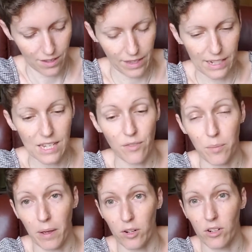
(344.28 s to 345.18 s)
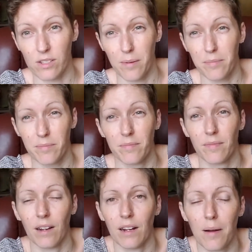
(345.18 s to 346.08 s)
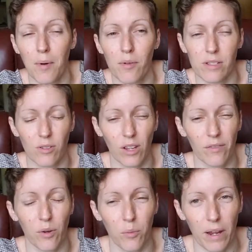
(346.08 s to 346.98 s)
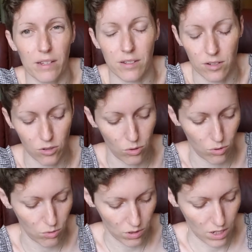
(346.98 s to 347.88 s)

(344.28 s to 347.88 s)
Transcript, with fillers: That's even better because I'm I'm always looking for ways to